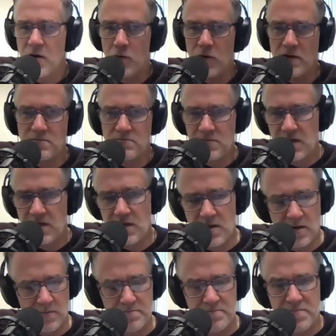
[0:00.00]
What,
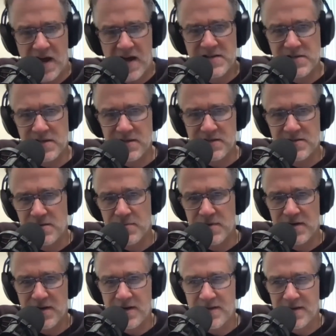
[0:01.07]
passing
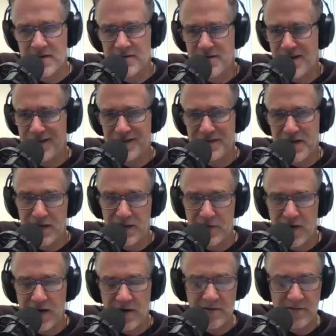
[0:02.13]
somebody on an
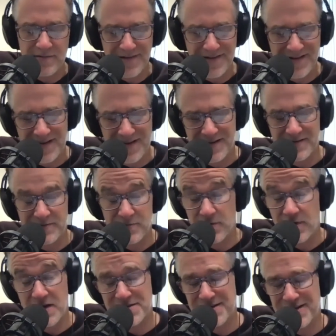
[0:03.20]
elevator
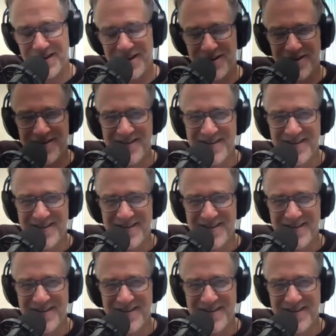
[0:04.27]
or escalator,